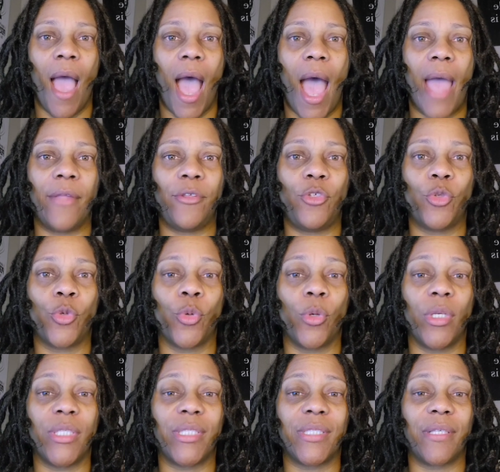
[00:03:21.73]
I
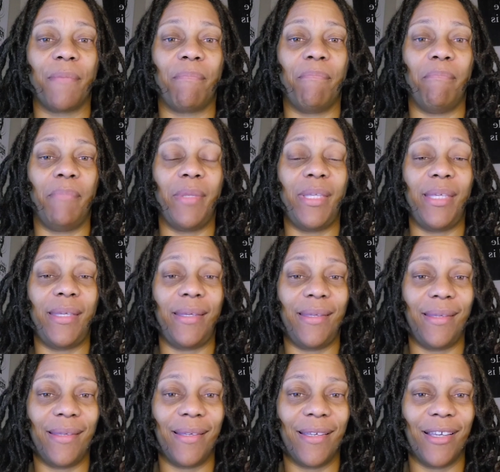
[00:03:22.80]
trust me
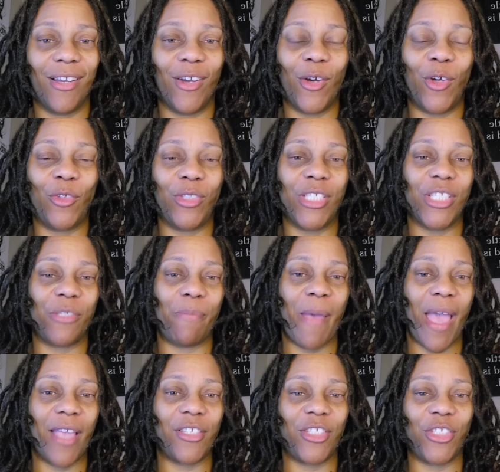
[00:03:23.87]
on this
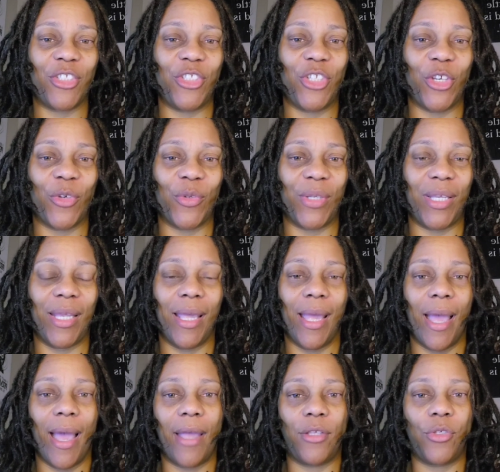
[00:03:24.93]
passion journey.
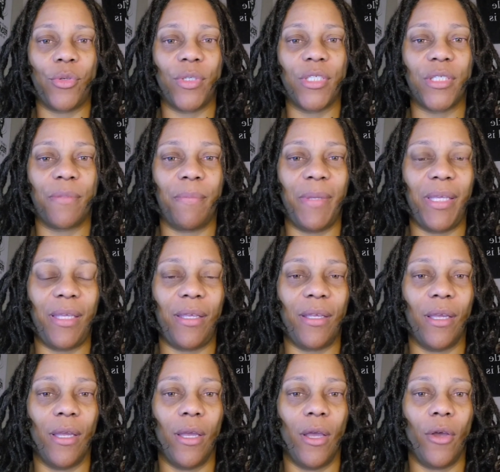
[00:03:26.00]
I trust me
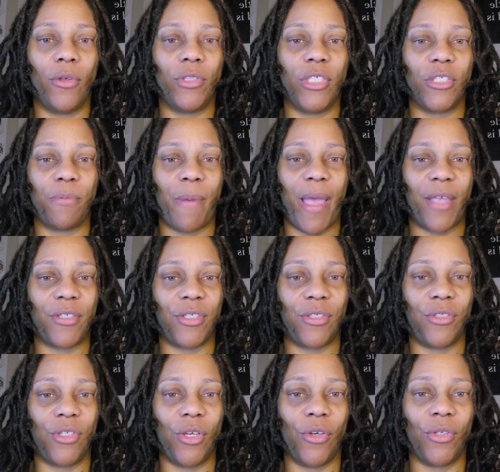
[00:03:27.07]
on this
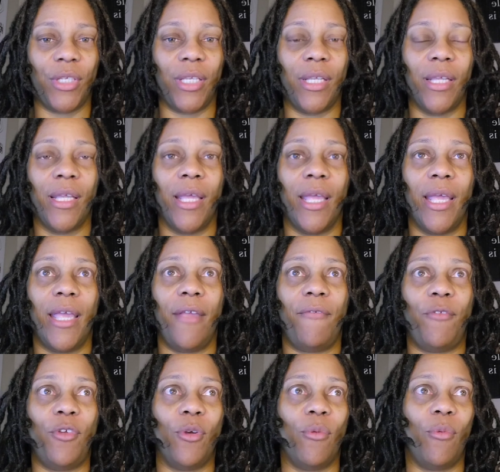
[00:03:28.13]
passion journey.
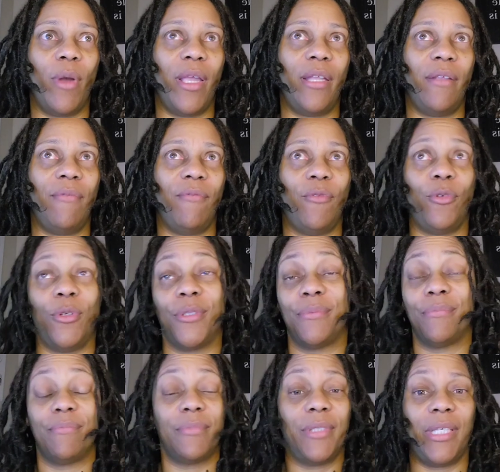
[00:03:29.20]
If you're waiting for
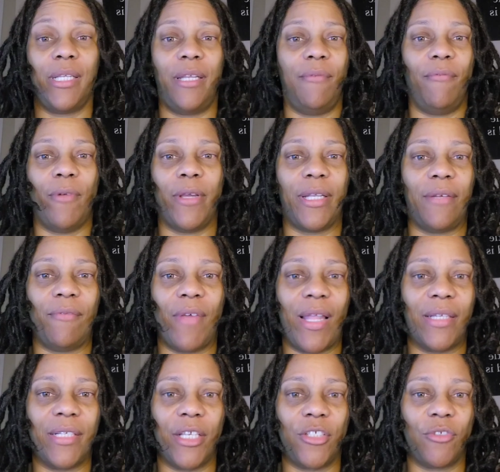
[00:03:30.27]
any
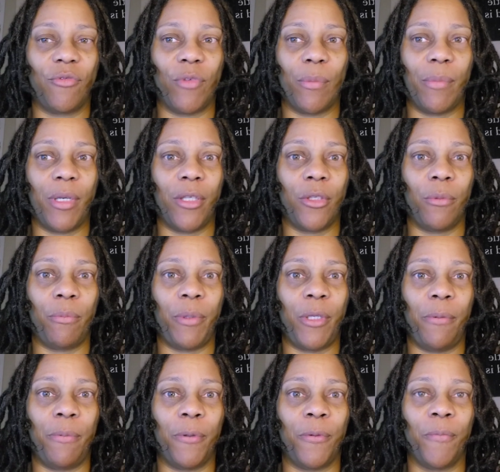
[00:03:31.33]
validation from other
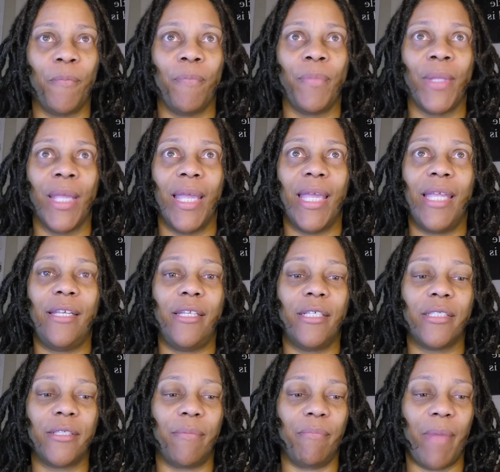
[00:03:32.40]
people, it
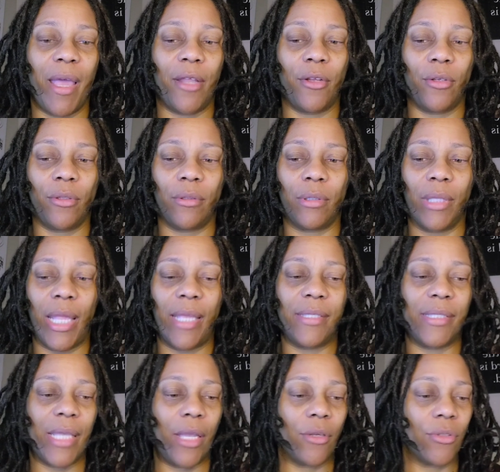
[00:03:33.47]
doesn't matter.
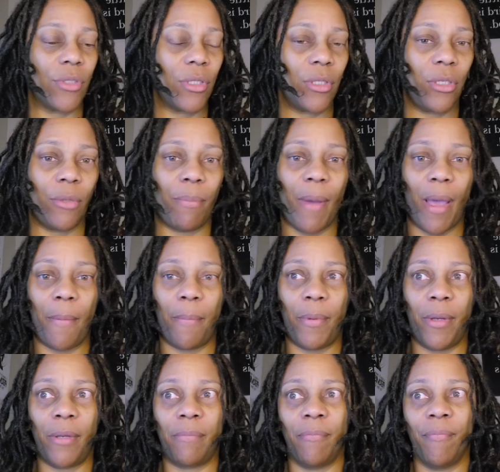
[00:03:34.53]
Naysayers are going to pop
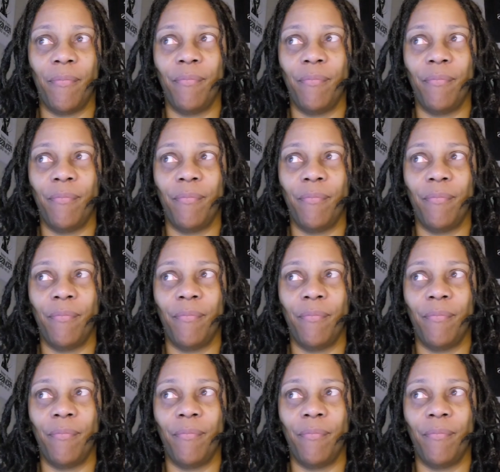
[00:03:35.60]
up.